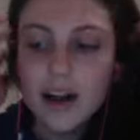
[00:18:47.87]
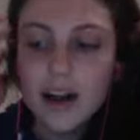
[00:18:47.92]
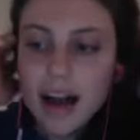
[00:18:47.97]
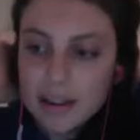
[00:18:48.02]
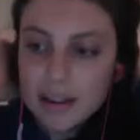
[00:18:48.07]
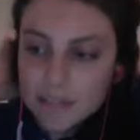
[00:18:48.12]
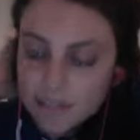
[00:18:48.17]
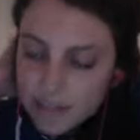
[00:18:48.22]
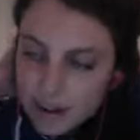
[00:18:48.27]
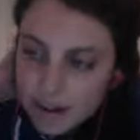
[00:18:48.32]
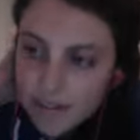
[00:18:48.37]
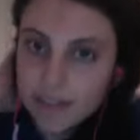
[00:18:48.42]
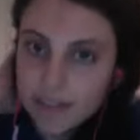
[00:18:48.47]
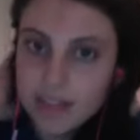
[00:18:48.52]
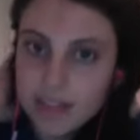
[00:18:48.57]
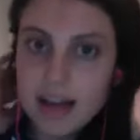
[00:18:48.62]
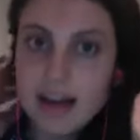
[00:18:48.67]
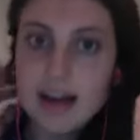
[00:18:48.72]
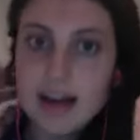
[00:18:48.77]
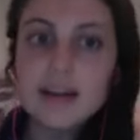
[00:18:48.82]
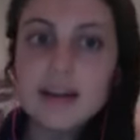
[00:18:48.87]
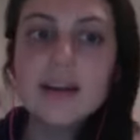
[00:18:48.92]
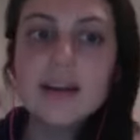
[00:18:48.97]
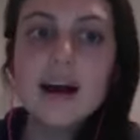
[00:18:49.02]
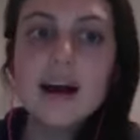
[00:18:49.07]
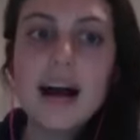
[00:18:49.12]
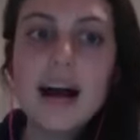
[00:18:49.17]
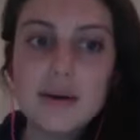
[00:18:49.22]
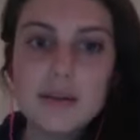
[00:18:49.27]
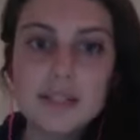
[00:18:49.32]
I found that
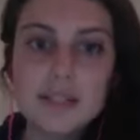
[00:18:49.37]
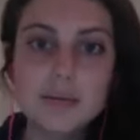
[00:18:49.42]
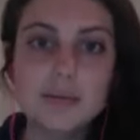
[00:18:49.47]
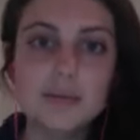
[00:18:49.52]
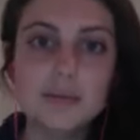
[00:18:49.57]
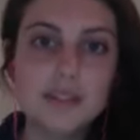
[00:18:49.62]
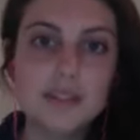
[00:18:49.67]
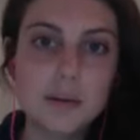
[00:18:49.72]
I was able to